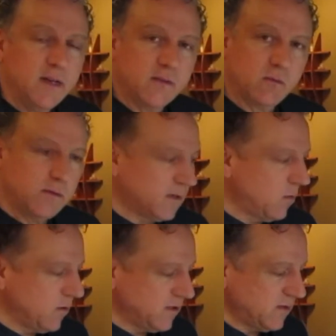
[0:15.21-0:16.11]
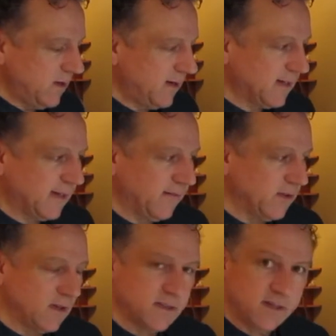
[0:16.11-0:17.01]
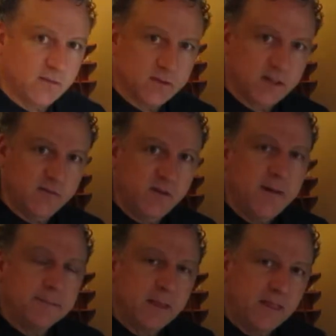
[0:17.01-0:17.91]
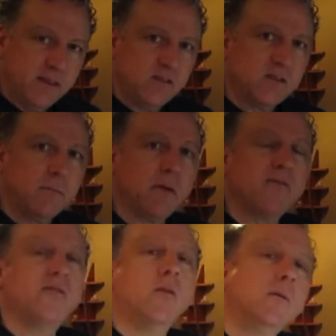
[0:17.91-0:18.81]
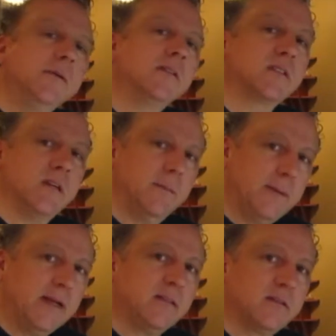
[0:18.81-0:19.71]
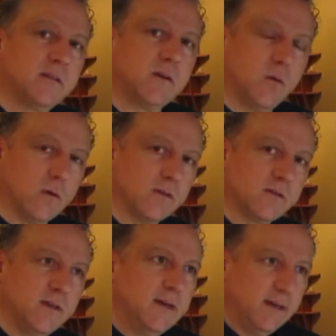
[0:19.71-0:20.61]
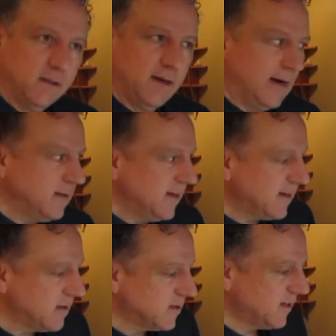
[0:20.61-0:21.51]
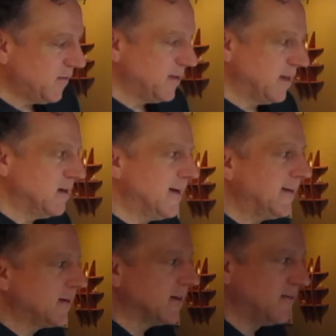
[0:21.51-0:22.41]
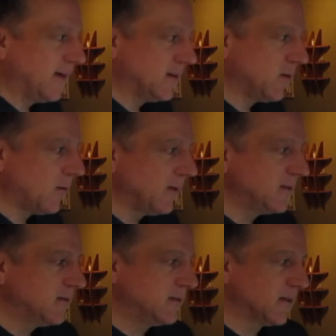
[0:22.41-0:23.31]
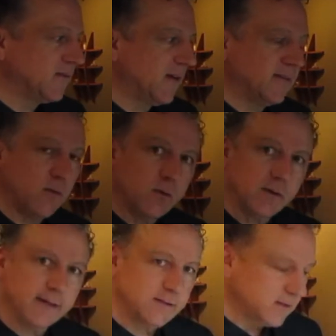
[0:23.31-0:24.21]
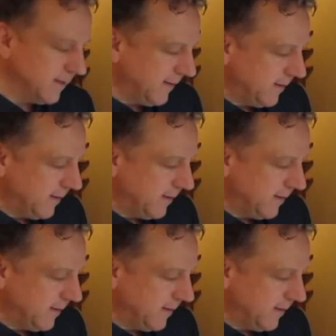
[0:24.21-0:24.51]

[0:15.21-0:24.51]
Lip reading: Throughout the course, I'm going to give you lots of different stuff. This is a performance-based course. Unlike other stuff on the internet, you're going to find guitar lessons, you're going to find vocal lessons.